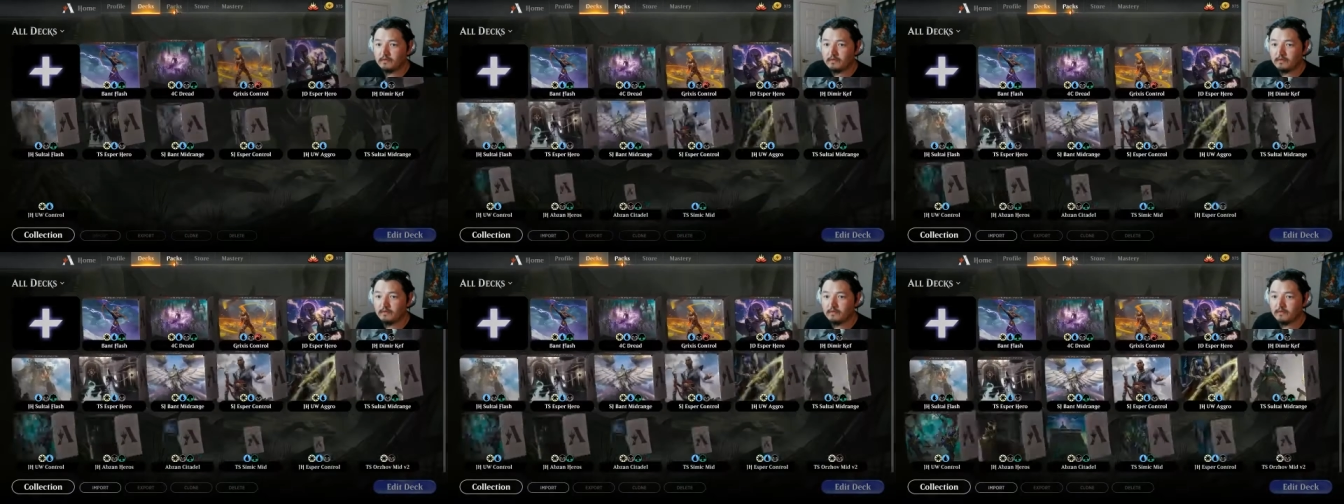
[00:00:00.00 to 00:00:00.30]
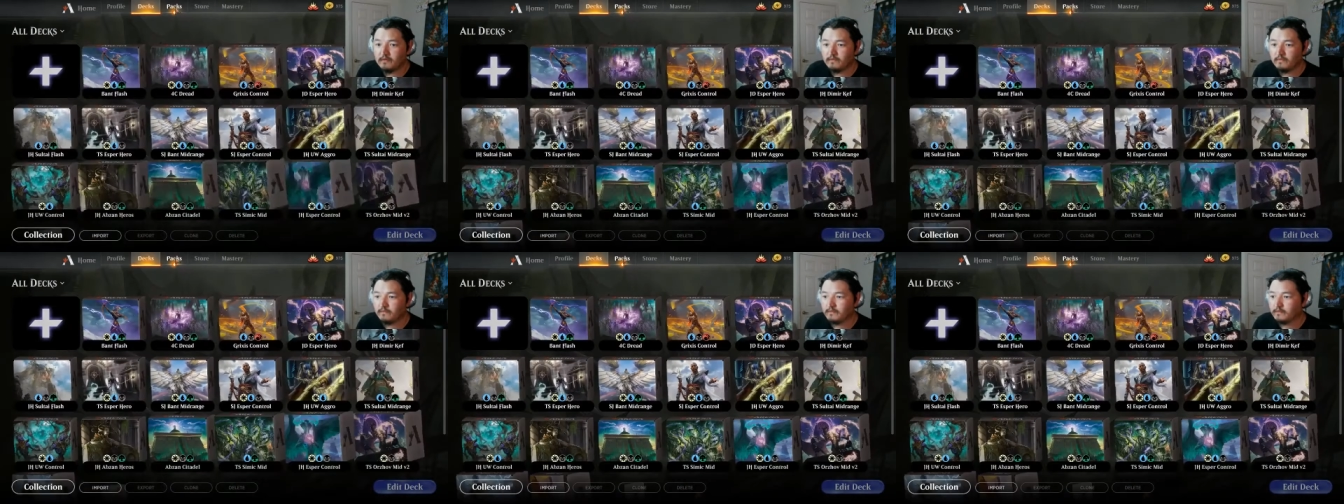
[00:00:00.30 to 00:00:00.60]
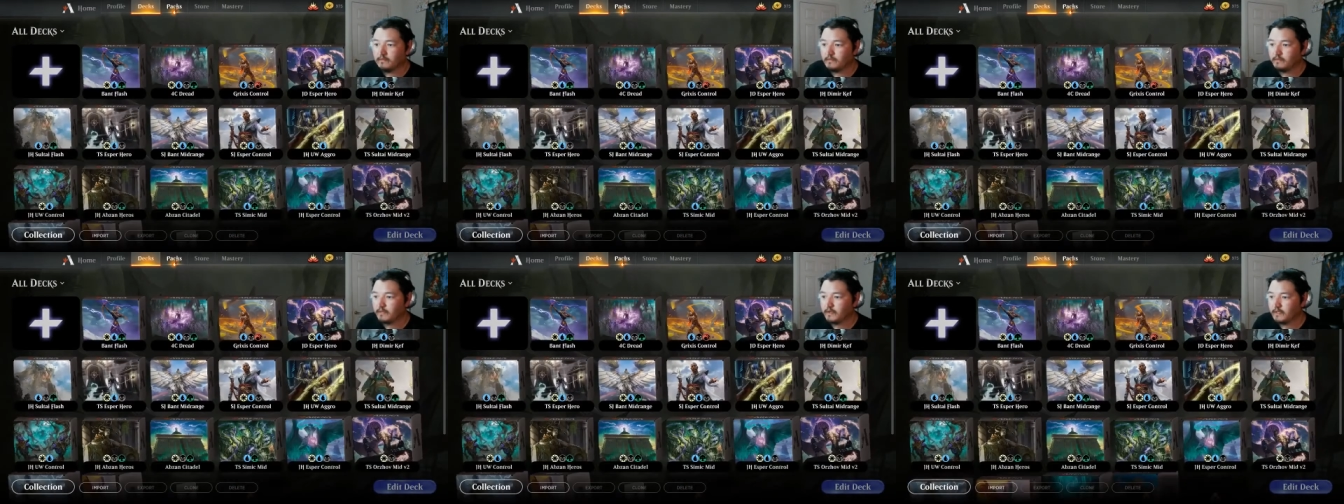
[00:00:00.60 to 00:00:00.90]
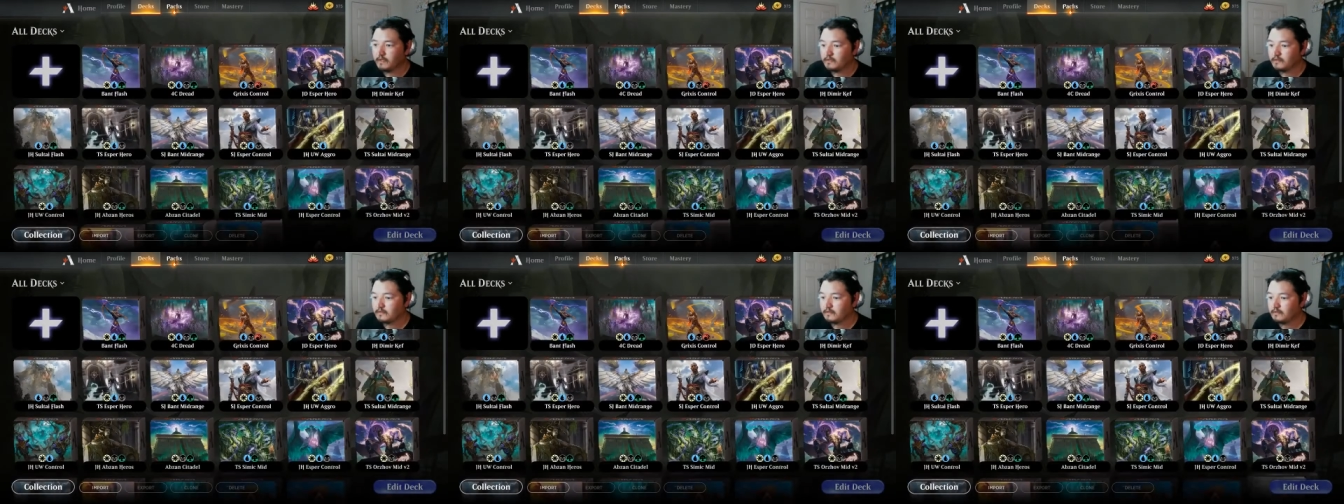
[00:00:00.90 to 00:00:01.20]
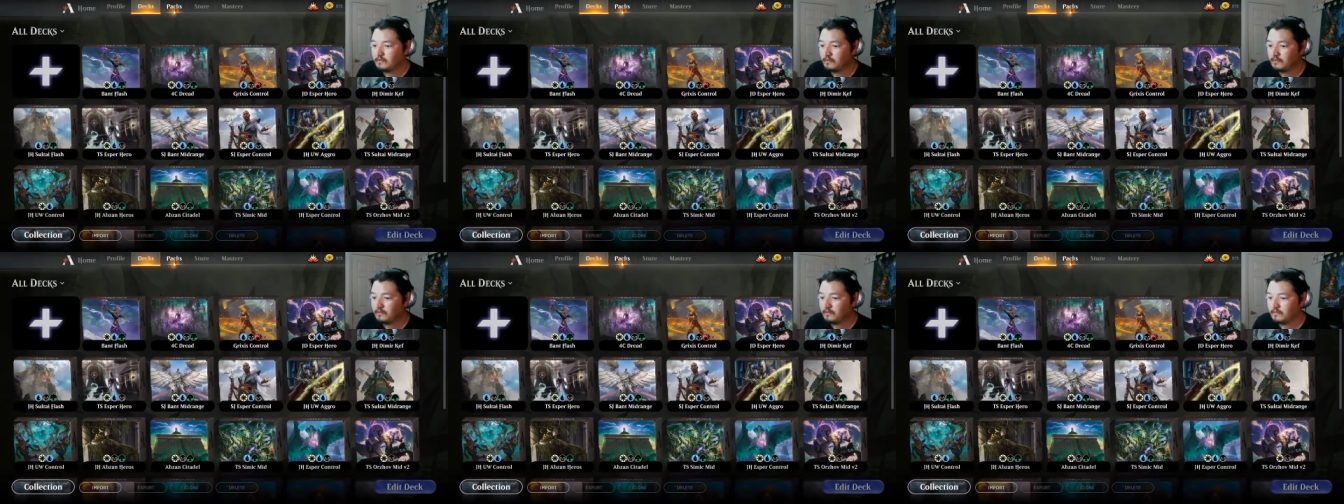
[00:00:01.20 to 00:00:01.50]
hopefully magic.
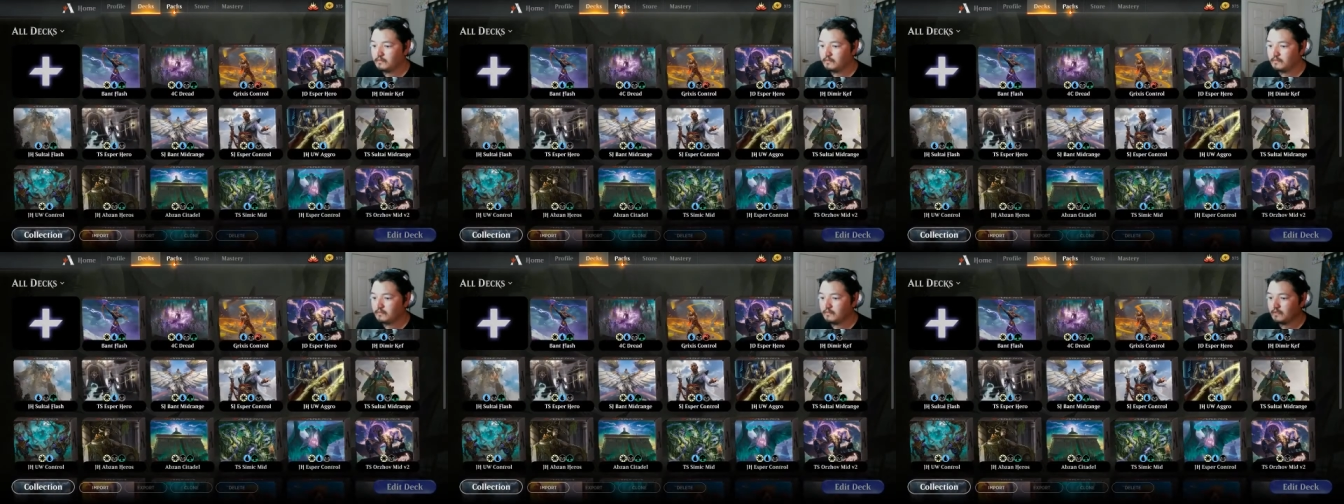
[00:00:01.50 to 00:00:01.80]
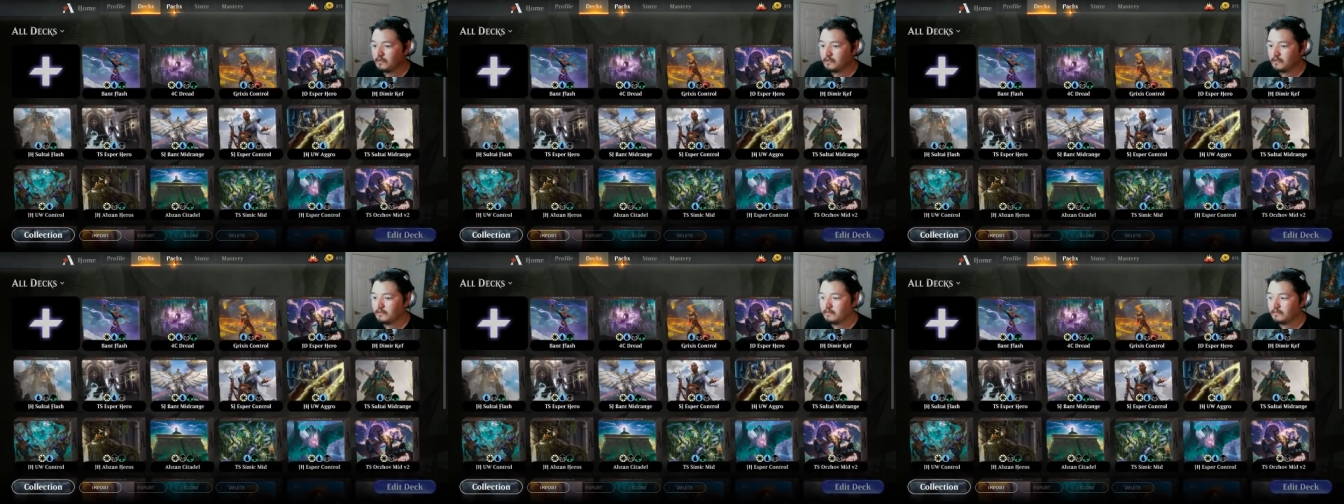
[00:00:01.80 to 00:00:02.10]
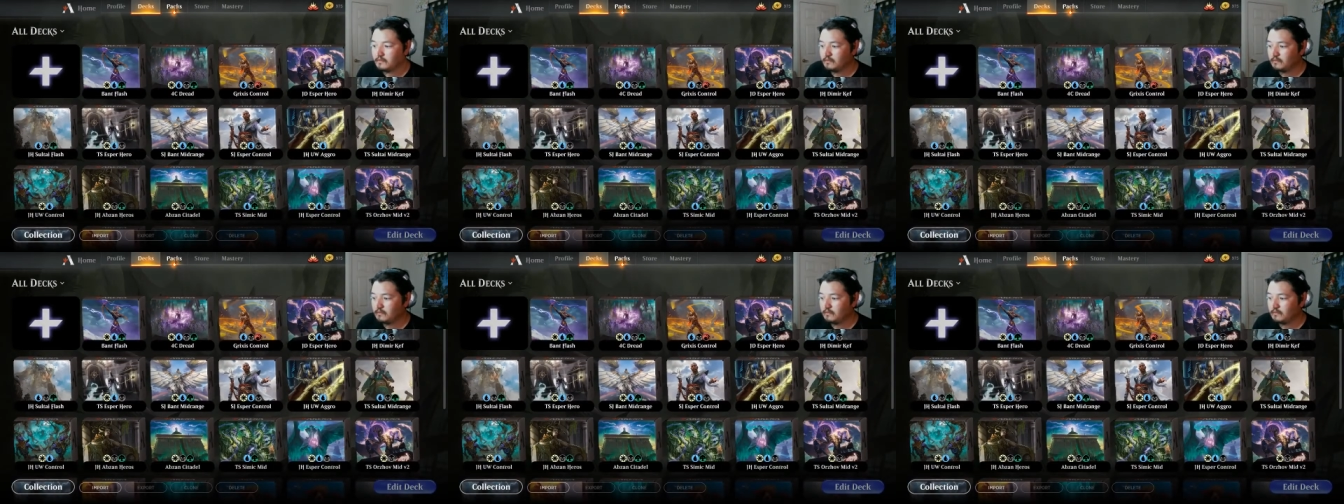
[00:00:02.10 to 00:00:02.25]
Oh god.